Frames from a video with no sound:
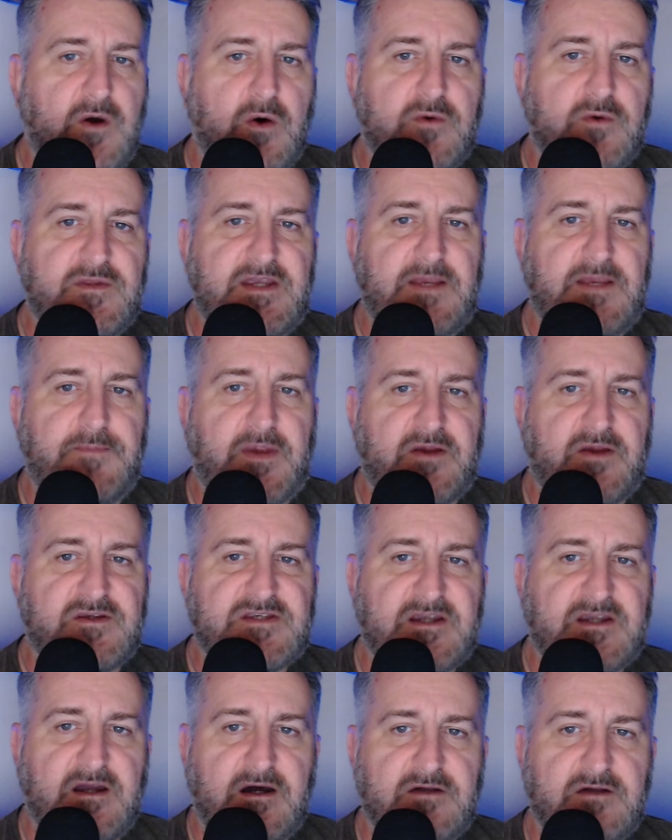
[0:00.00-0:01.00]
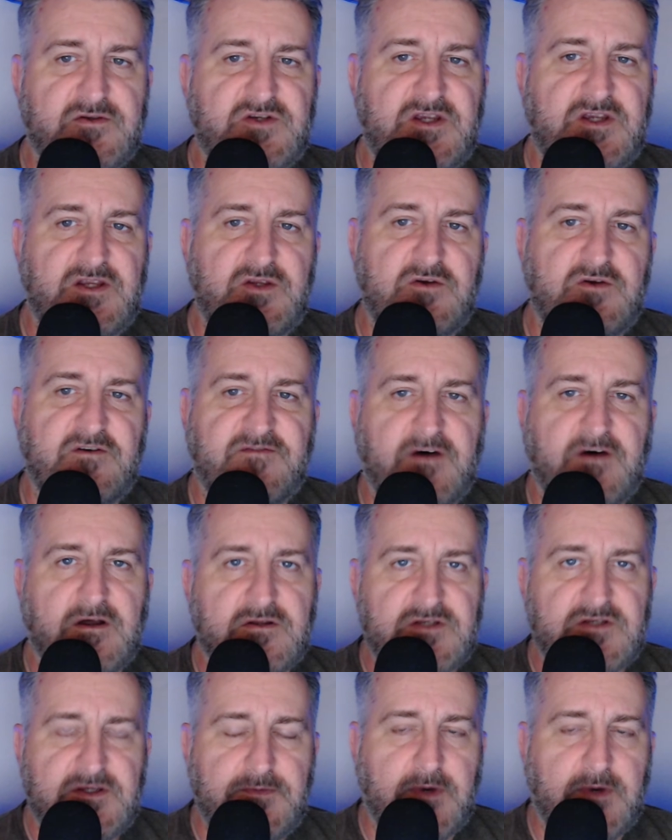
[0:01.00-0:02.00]
only in parapsychology and
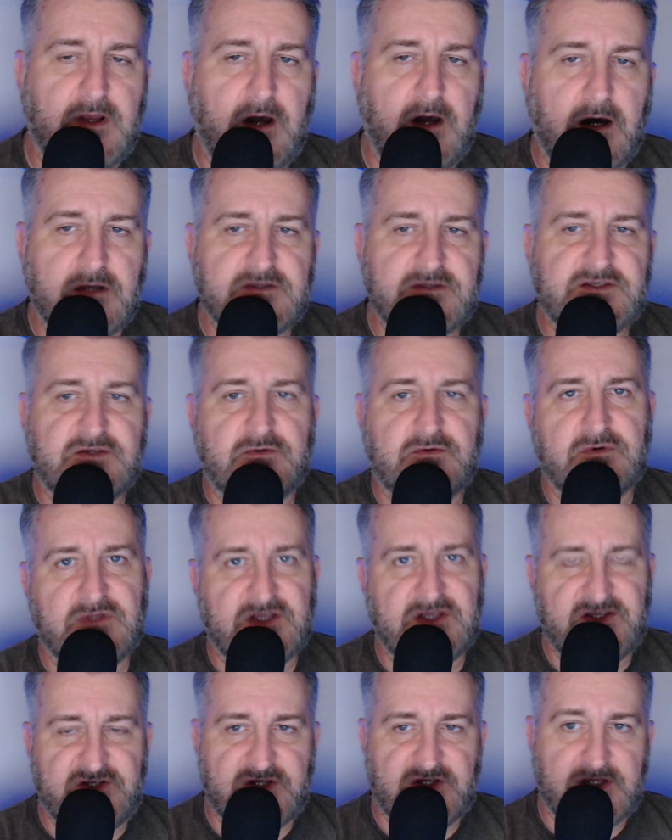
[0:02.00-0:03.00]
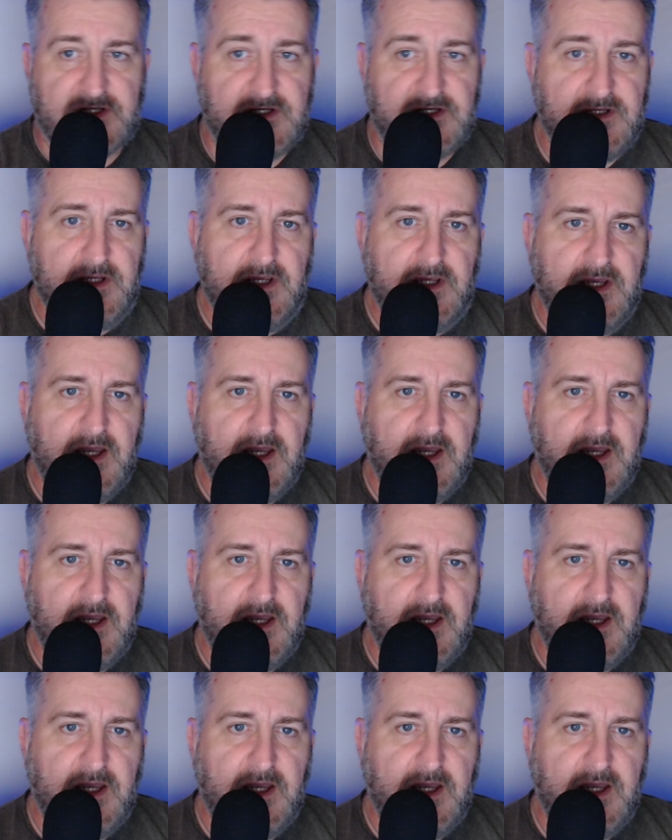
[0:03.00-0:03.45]
ufology, but also religion.